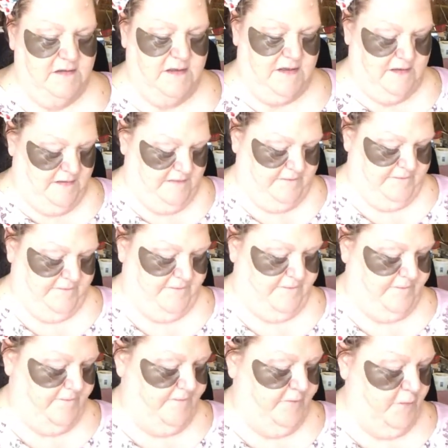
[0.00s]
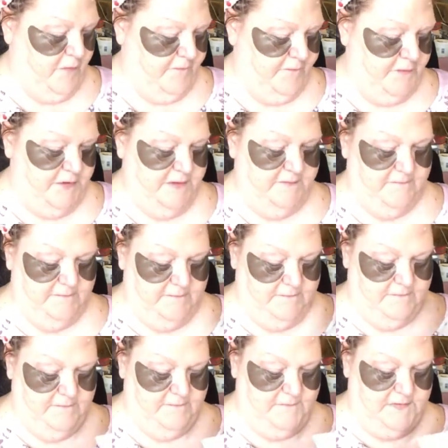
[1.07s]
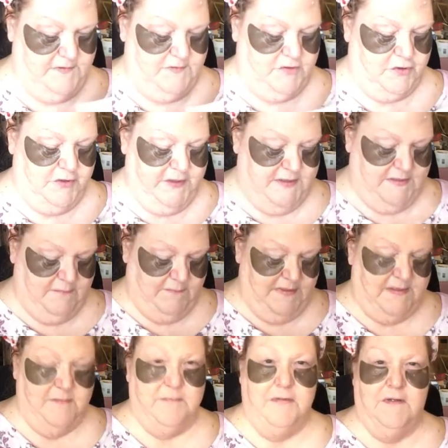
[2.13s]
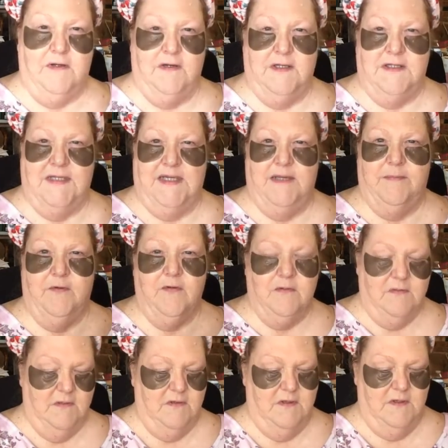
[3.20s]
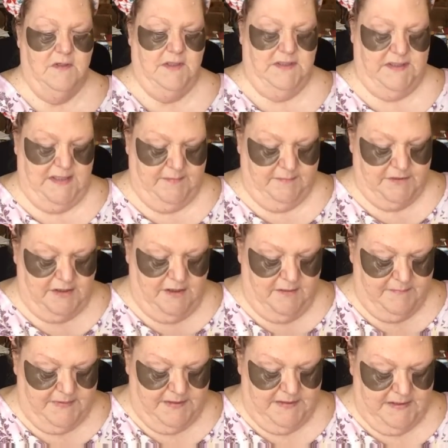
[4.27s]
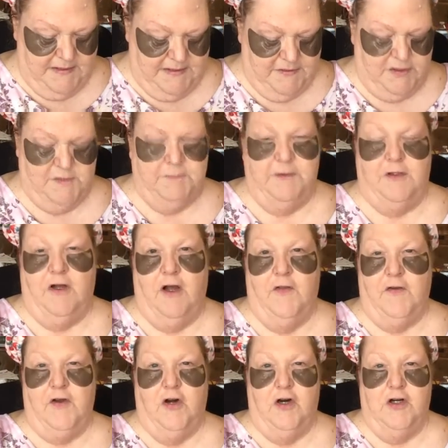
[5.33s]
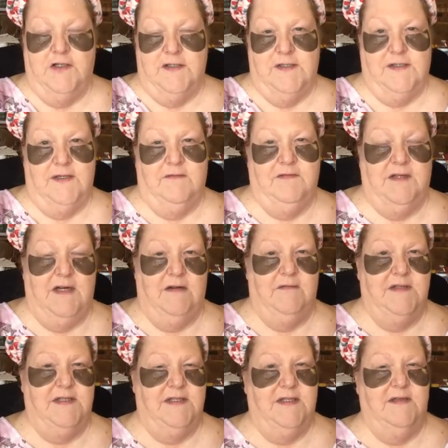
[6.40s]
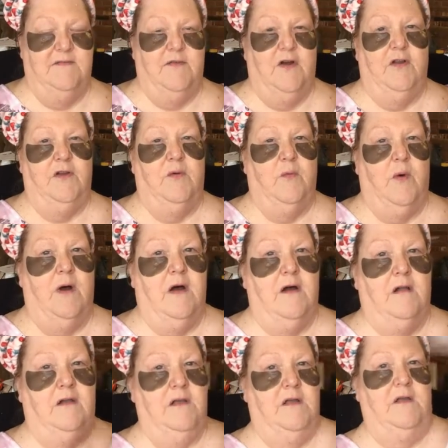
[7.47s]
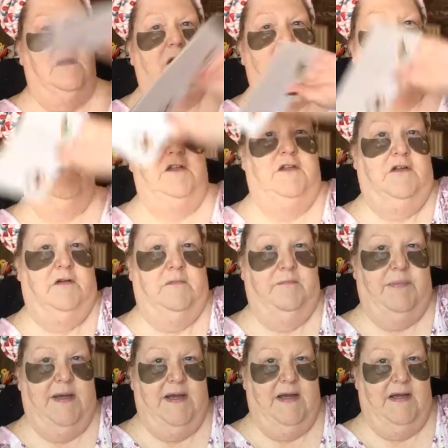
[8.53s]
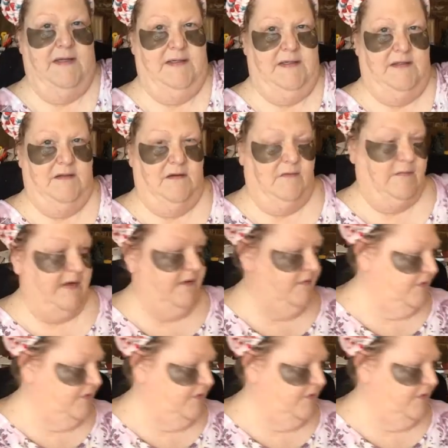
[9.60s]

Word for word: like a four foot tree that we can put on a table, a tabletop, and then I just put all the cards and stuff that I receive on the wall, you know, behind it around